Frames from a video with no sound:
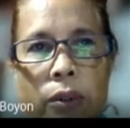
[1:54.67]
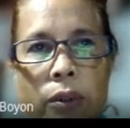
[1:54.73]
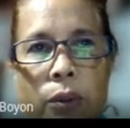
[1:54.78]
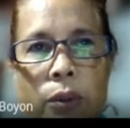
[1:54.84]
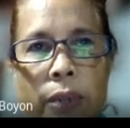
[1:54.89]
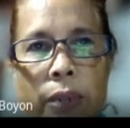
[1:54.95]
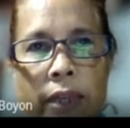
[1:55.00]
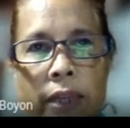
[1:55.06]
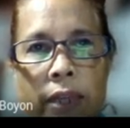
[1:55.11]

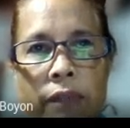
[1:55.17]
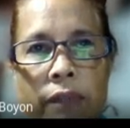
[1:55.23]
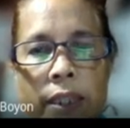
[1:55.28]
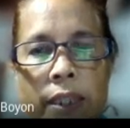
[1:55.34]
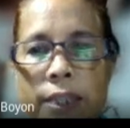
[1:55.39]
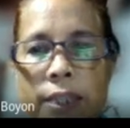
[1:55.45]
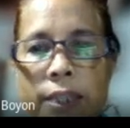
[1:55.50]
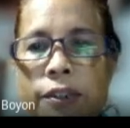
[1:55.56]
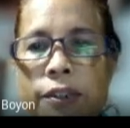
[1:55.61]
to have an
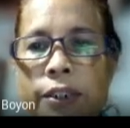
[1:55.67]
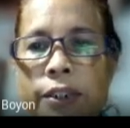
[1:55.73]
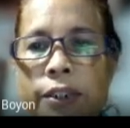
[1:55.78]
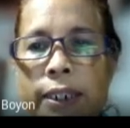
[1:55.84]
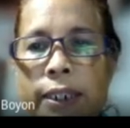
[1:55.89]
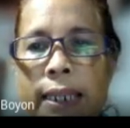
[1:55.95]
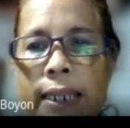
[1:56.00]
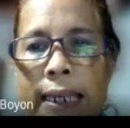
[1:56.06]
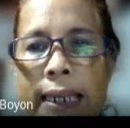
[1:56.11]

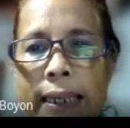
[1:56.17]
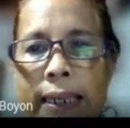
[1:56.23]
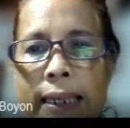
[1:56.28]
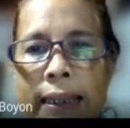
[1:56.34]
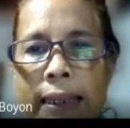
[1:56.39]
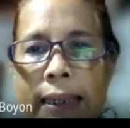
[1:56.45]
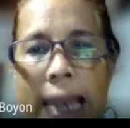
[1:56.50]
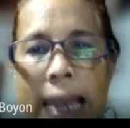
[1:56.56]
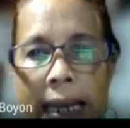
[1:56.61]
easier
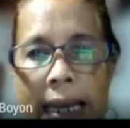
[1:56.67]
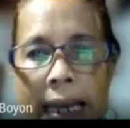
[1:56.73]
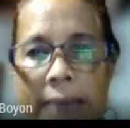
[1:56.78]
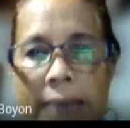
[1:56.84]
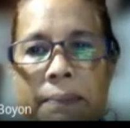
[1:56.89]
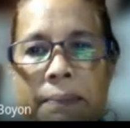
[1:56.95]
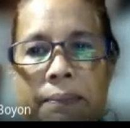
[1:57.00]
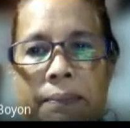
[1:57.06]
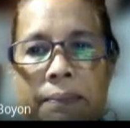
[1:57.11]

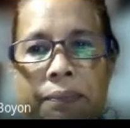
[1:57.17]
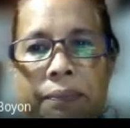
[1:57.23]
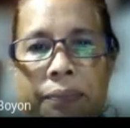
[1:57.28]
time